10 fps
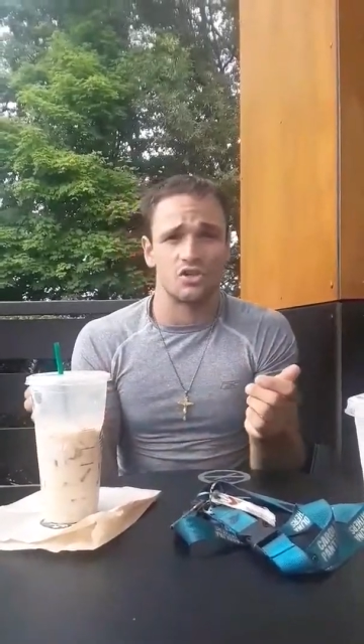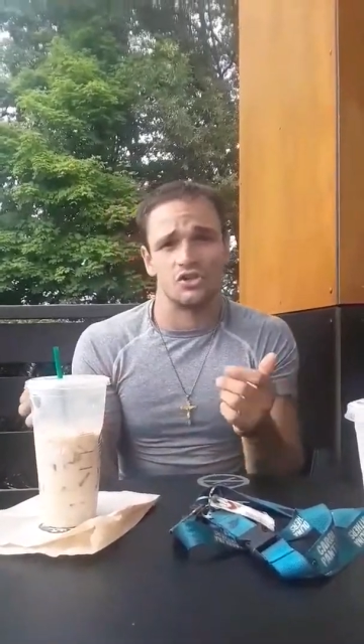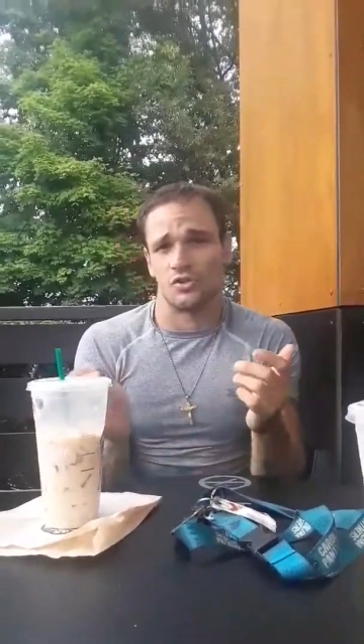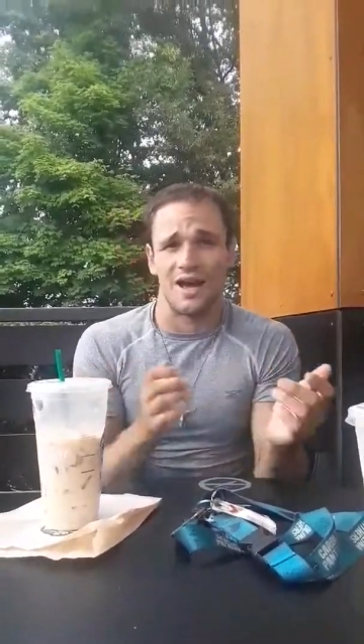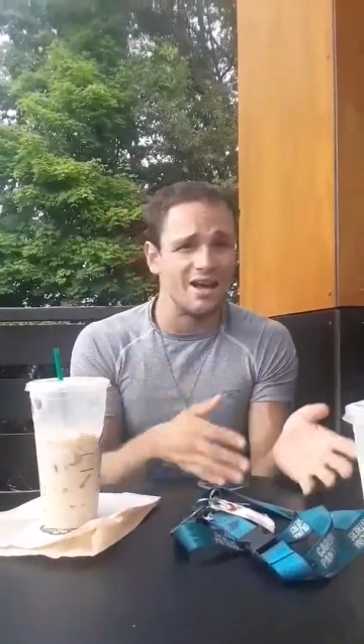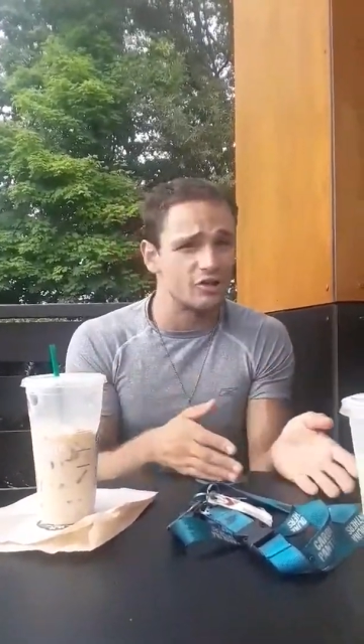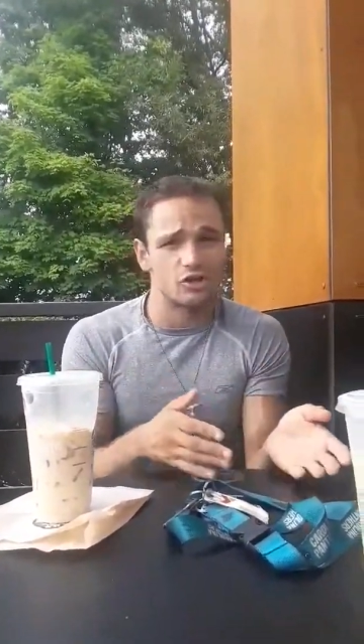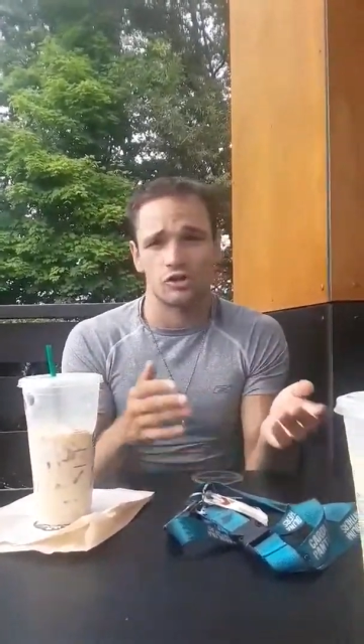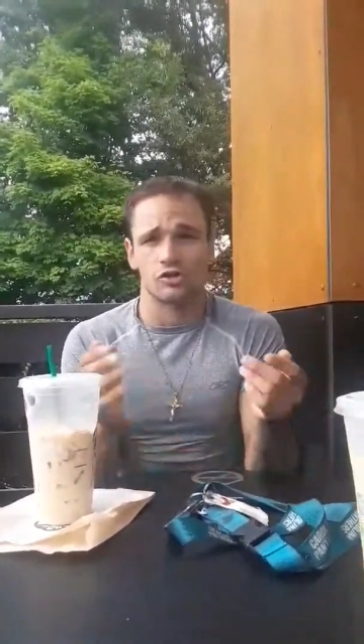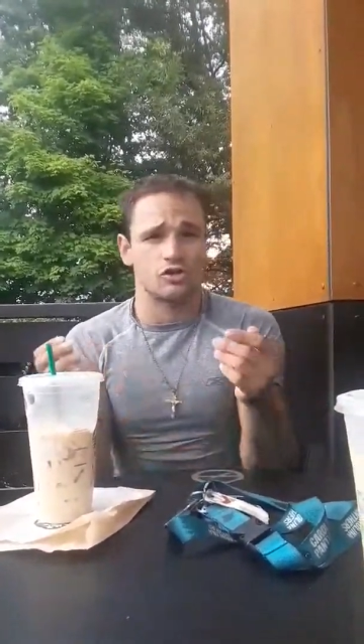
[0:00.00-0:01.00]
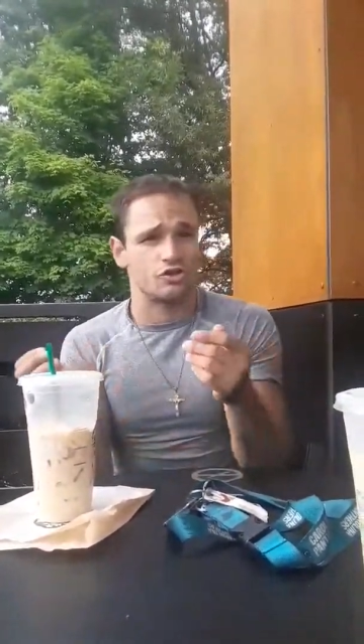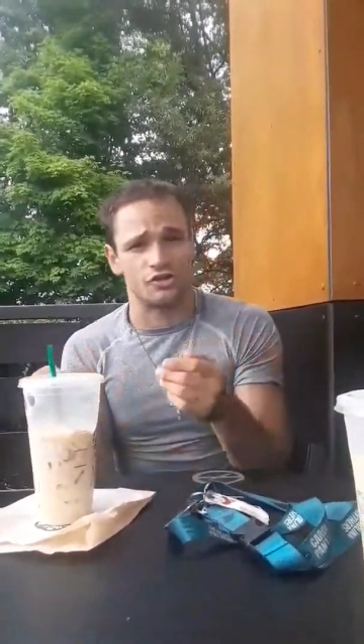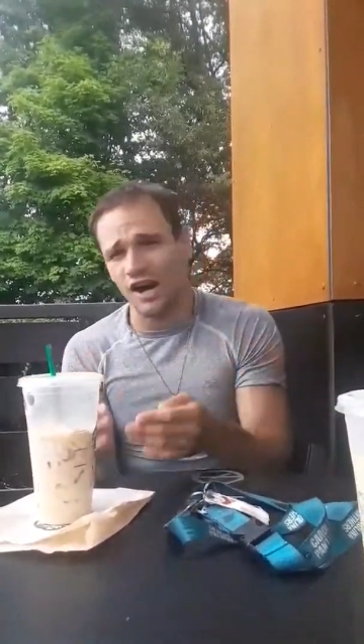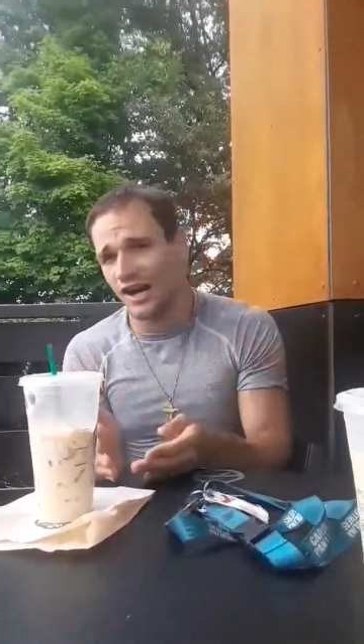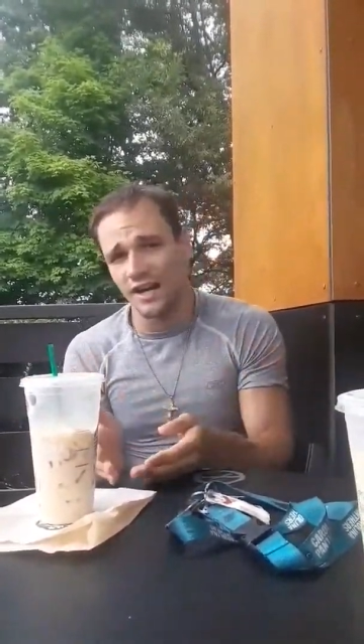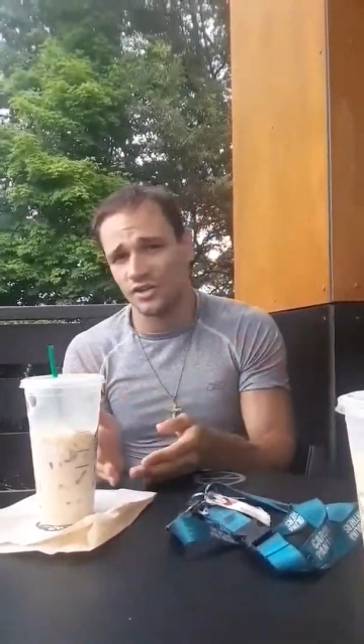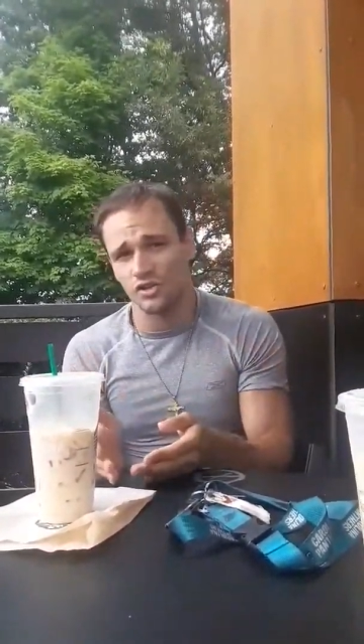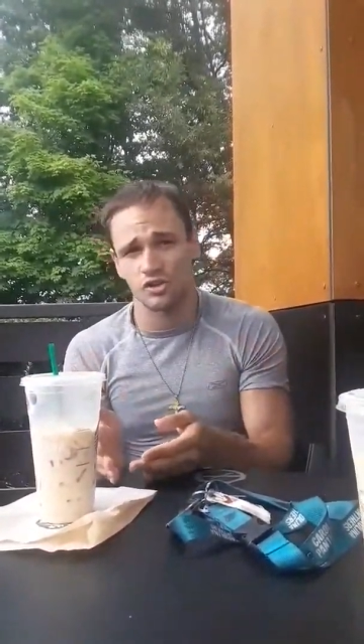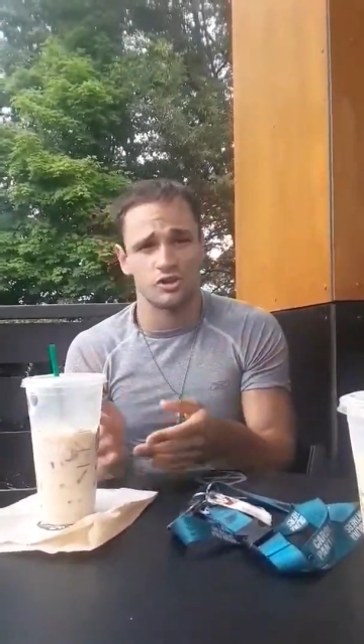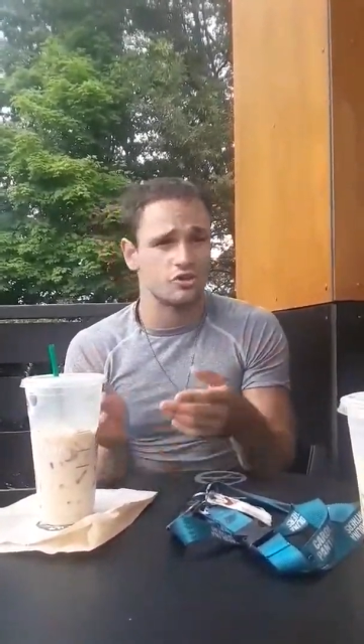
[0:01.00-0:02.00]
Should you add sugar? Should you not add
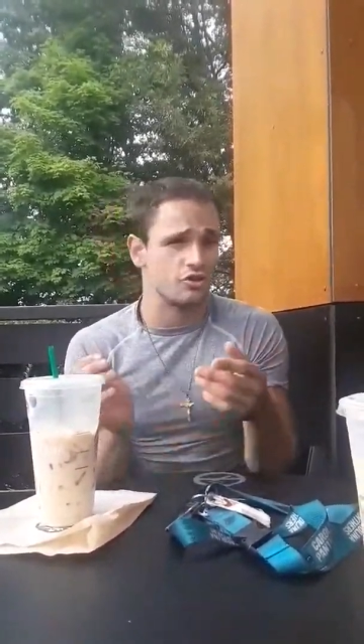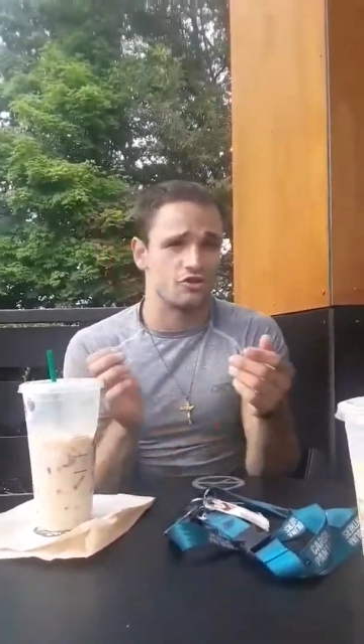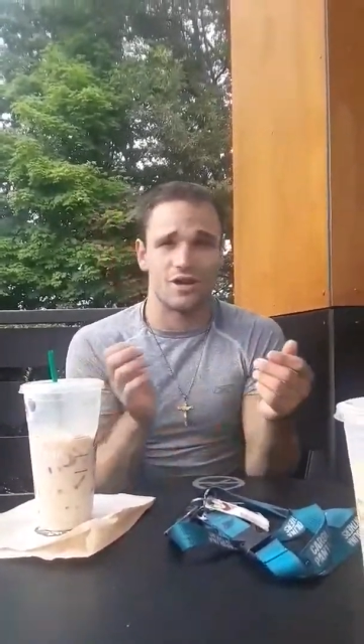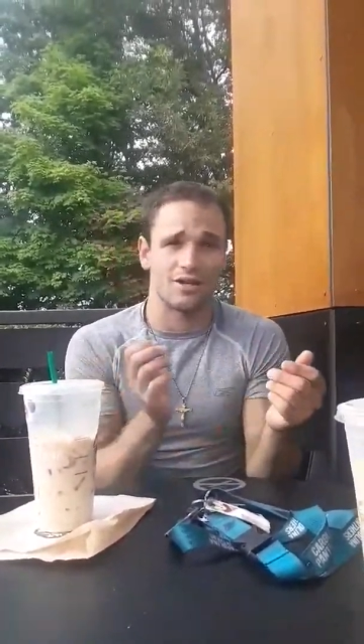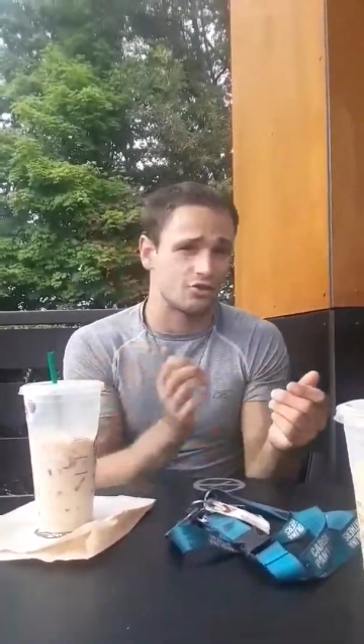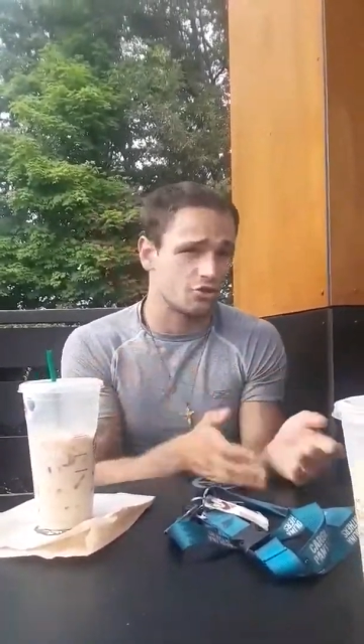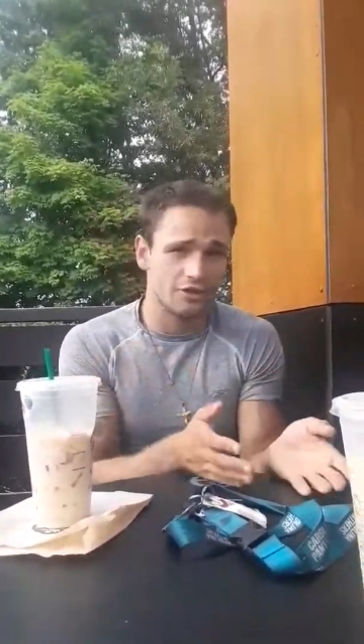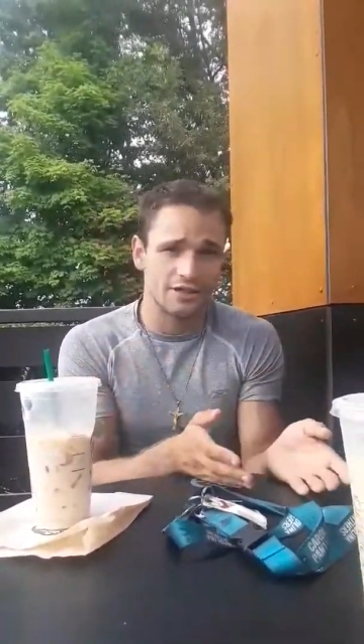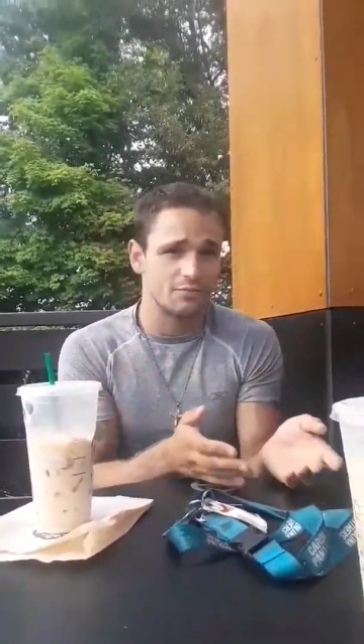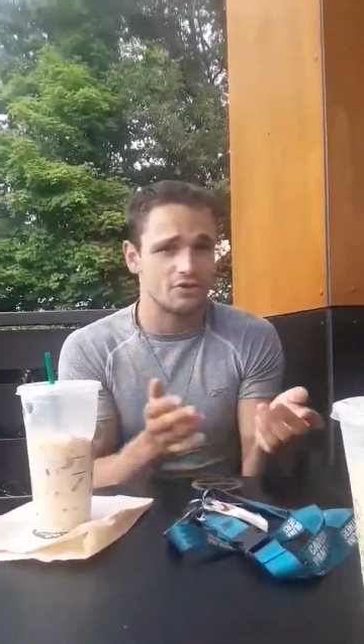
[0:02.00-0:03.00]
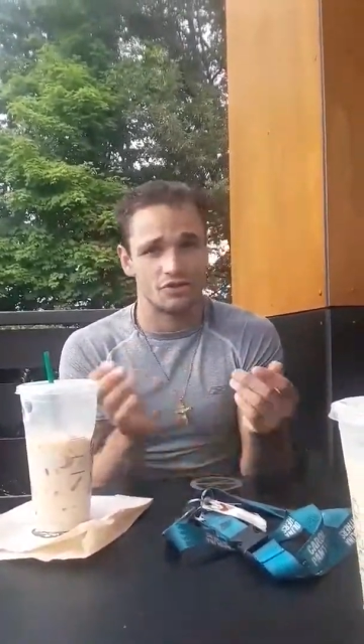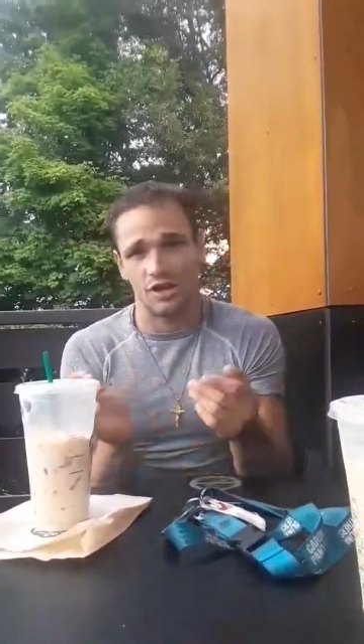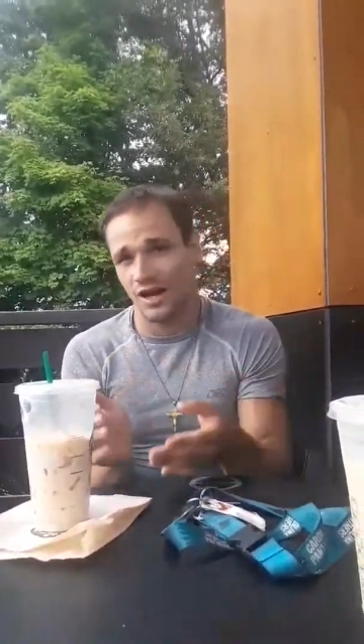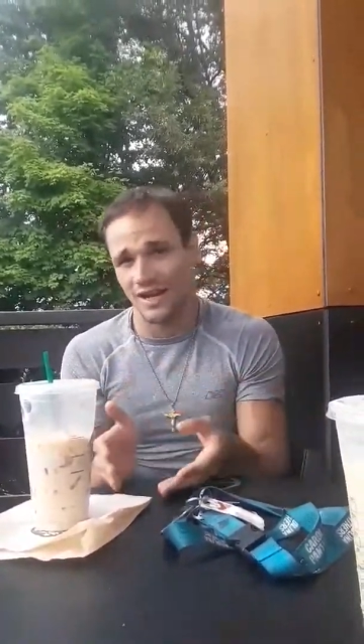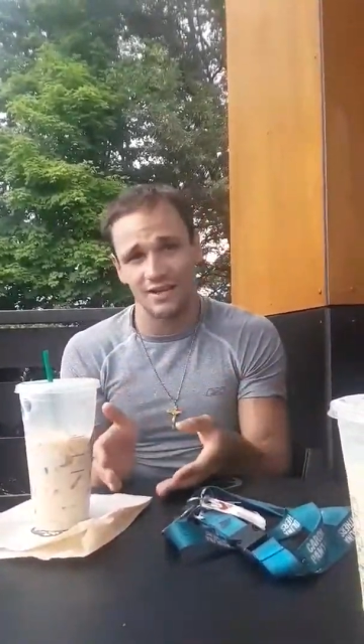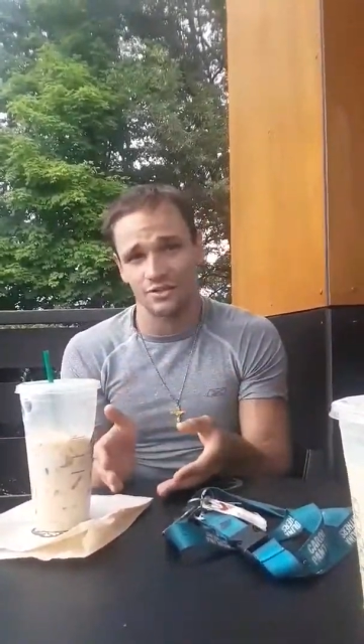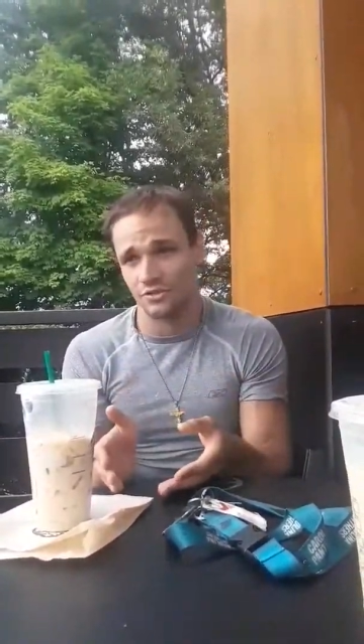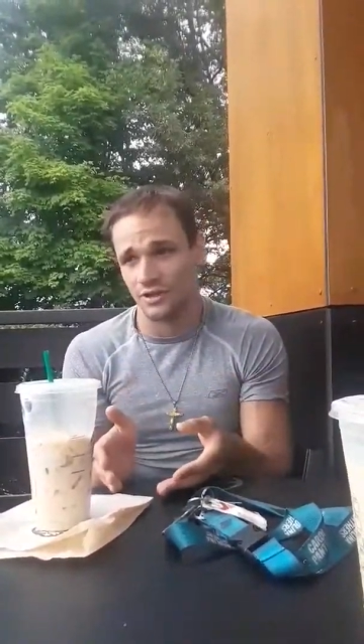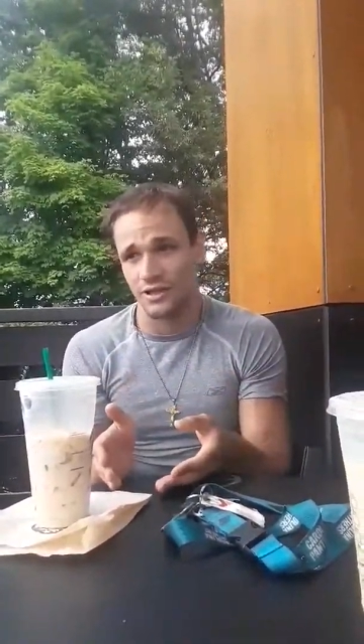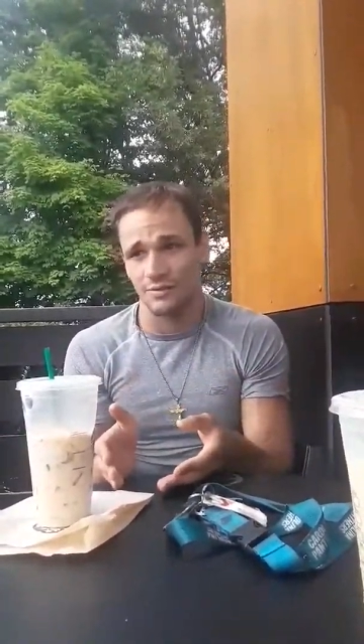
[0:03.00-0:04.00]
sugar? Should you add cream? Should you not add
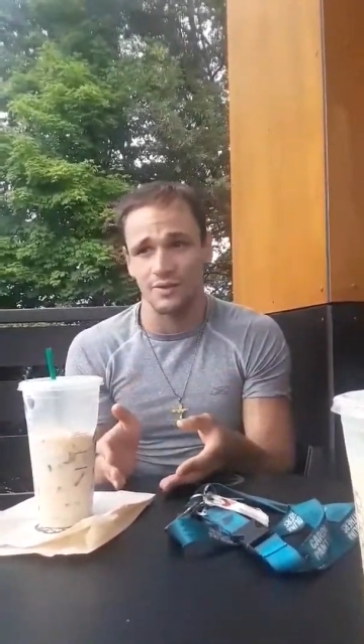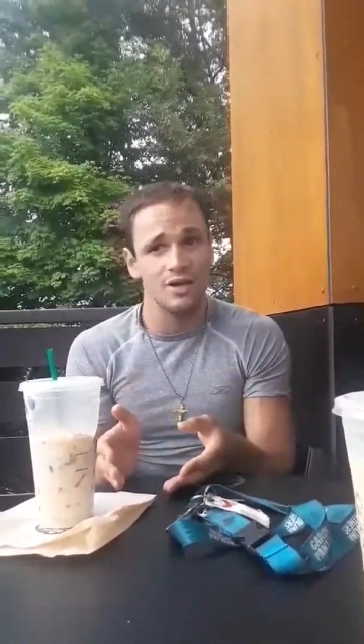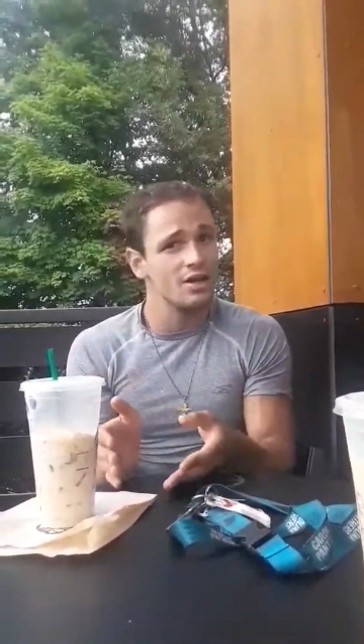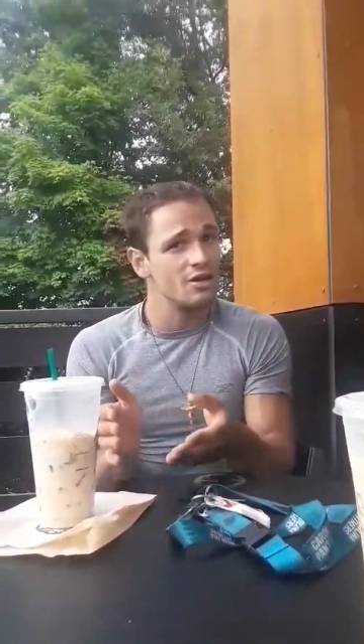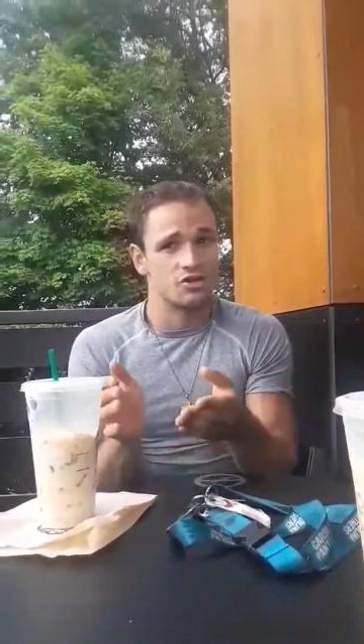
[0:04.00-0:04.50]
cream?